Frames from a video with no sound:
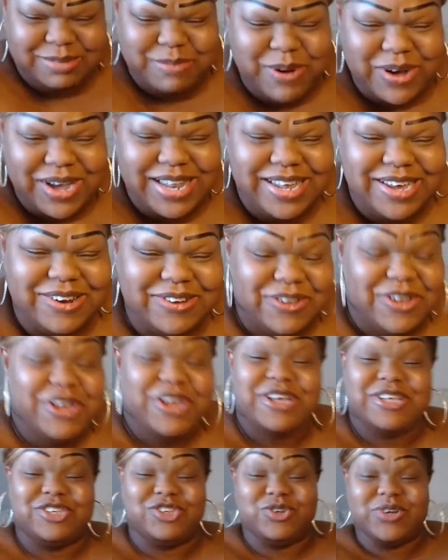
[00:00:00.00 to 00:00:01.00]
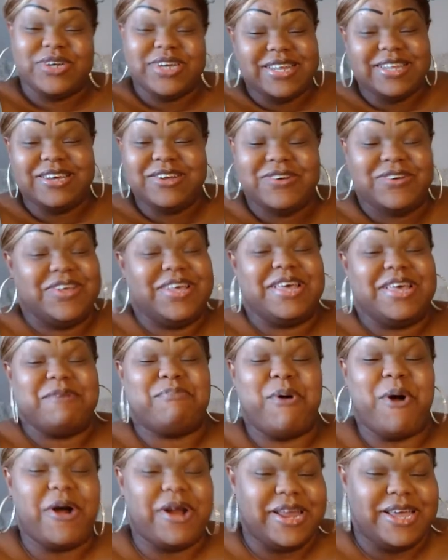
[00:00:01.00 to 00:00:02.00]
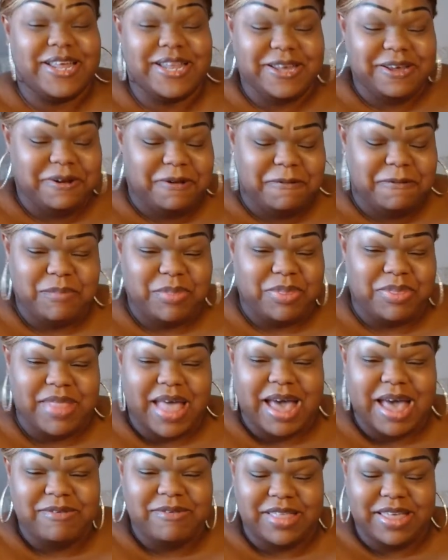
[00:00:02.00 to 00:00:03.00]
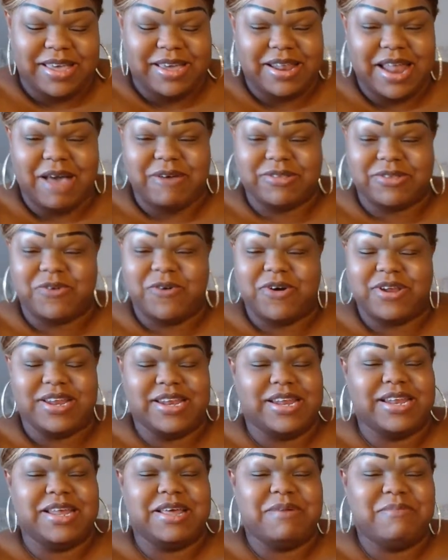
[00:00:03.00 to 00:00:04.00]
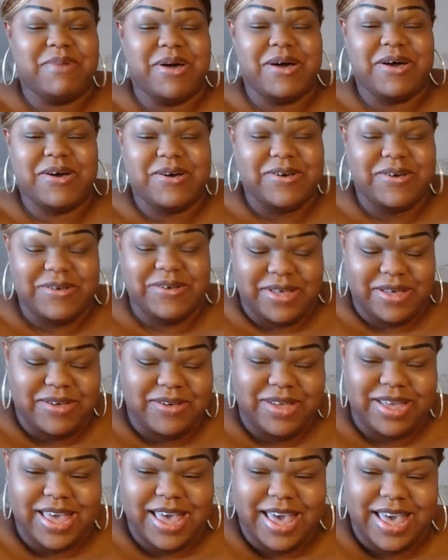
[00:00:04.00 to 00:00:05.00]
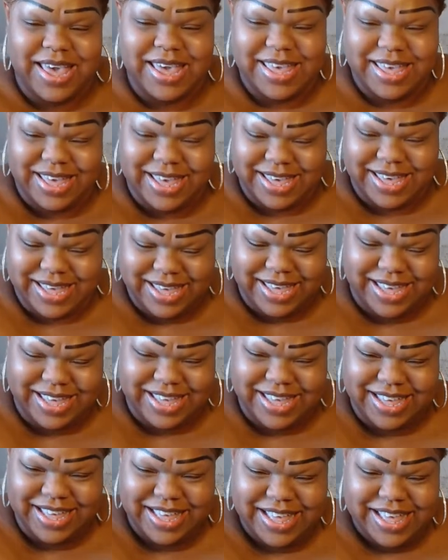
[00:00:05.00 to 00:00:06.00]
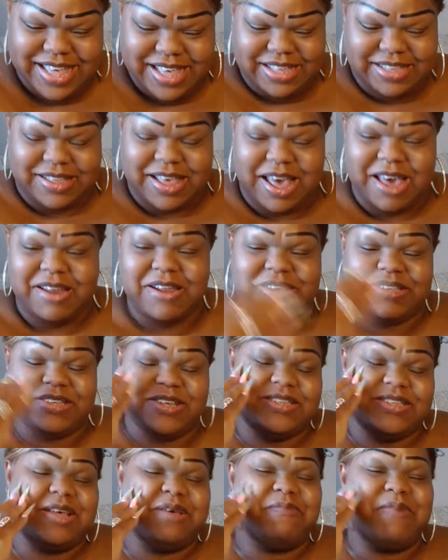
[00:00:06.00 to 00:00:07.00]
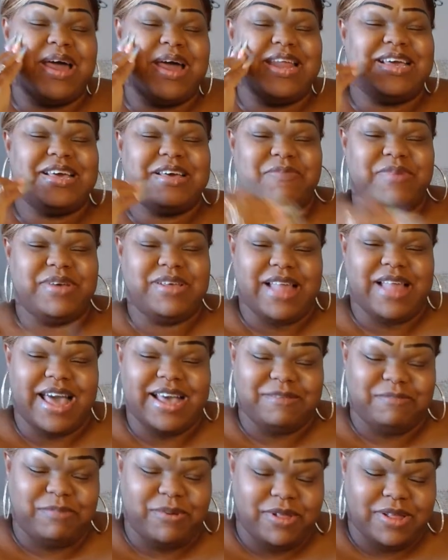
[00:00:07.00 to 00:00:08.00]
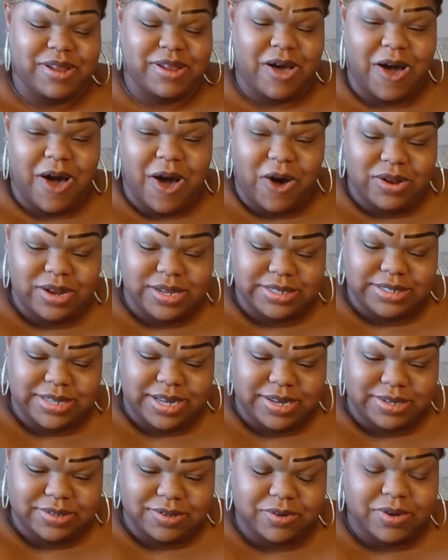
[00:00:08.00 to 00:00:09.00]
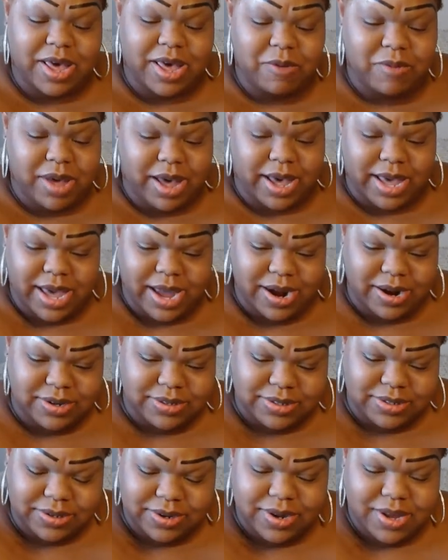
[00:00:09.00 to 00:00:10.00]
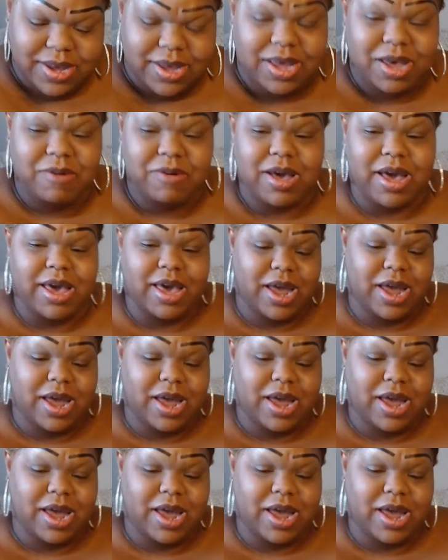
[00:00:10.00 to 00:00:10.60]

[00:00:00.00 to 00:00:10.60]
smoke a little, drink a little. Party a little, not thinking I was going in a limo. Okay. I don't know. So somebody could be like pulling out all the stunts. Okay, we got cancer and we got